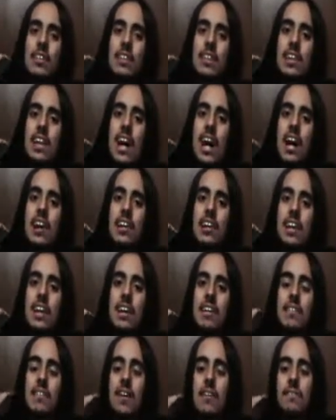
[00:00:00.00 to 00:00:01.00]
how
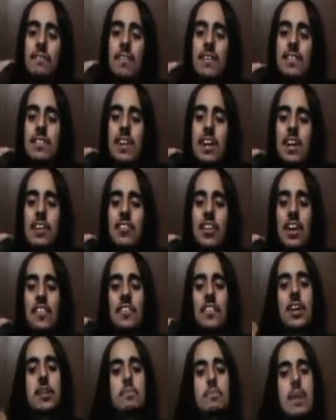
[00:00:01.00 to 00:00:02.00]
they investigated crime,
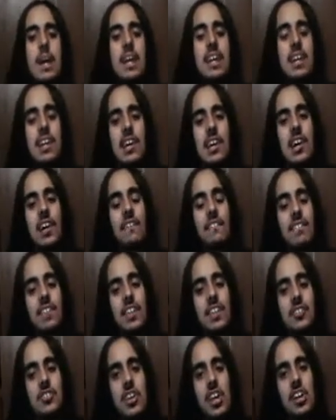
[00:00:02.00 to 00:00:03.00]
because Megan
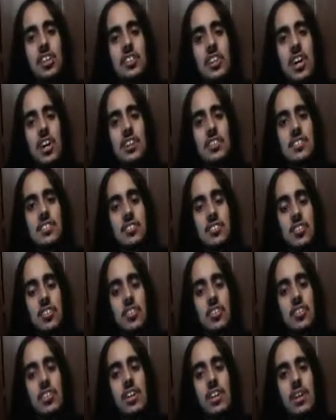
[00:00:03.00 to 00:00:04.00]
helped Drake and Josh
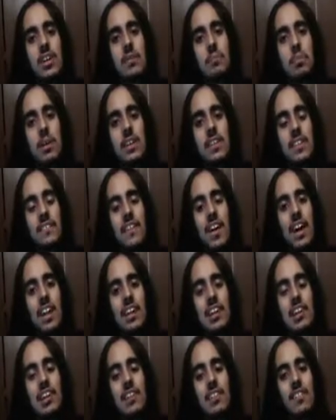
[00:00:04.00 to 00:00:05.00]
to break them out of
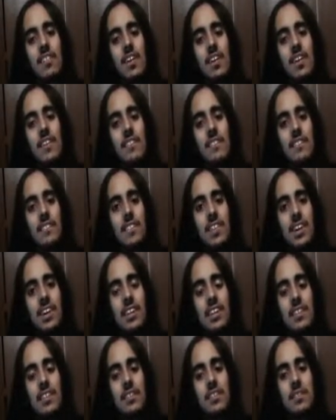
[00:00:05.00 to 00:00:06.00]
here,
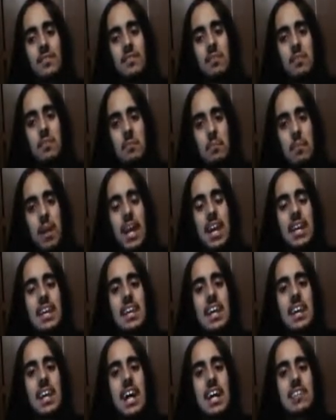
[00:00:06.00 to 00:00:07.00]
but
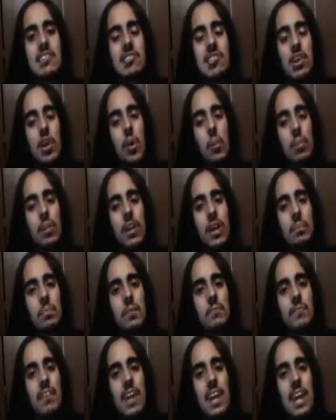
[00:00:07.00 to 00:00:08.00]
Megan actually opened up the
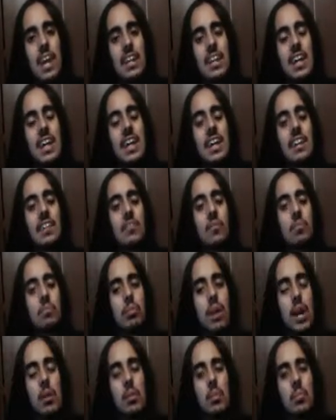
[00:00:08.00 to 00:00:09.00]
fan, and
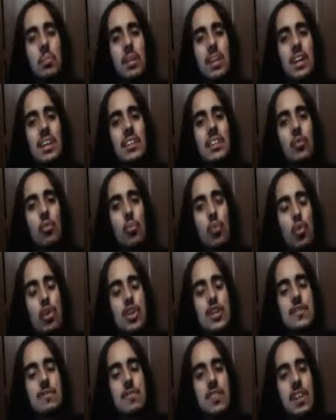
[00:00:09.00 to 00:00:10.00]
probably the
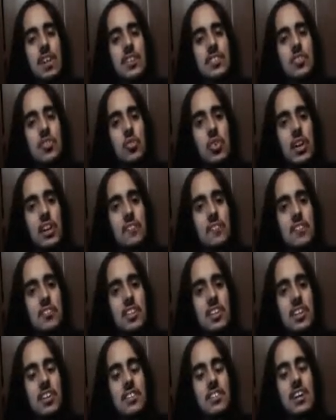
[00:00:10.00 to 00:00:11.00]
worst villains you will ever
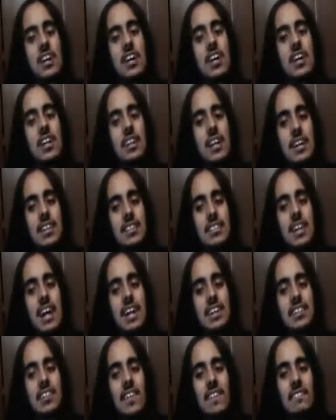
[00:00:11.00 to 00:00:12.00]
see, because they
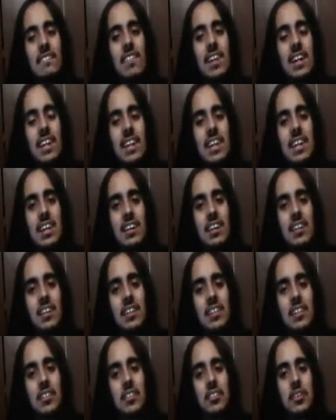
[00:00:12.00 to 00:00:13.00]
stacked their money,
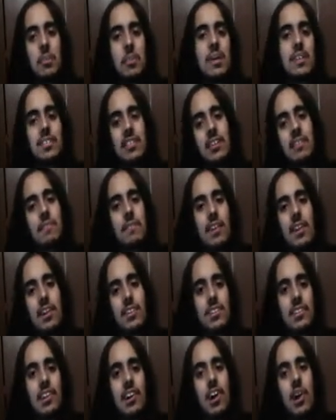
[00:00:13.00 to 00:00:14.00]
because they're basically
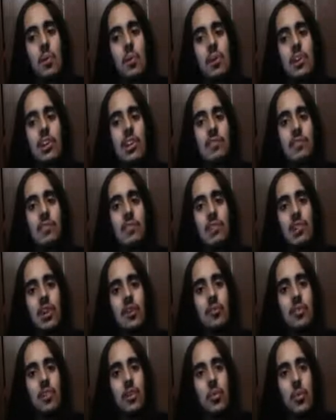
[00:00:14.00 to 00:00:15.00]
villains. Oh, we're gonna rule
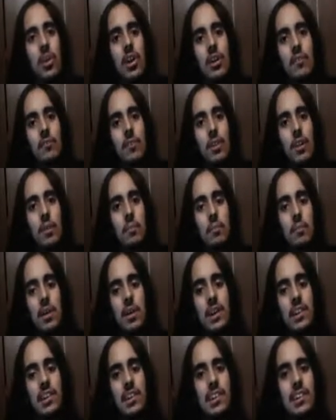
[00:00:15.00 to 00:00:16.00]
over the world for the
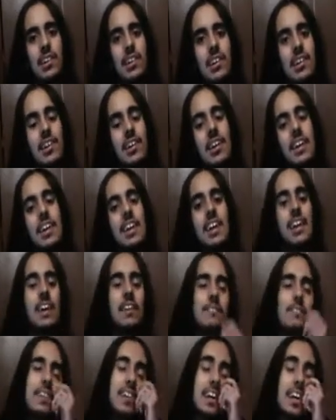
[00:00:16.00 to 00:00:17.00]
money.
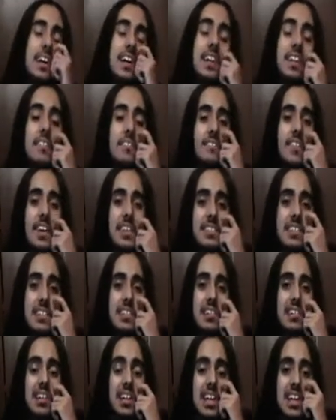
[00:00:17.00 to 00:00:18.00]
But
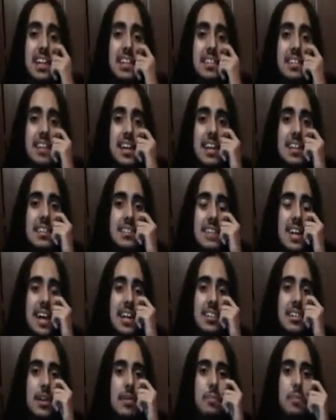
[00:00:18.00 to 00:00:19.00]
basically, they
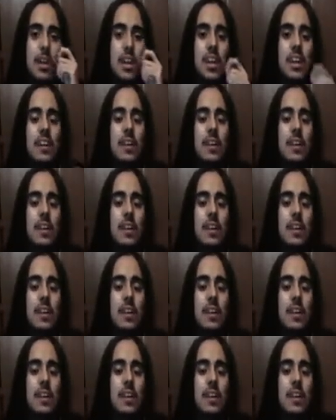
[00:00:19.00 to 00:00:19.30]
stack their money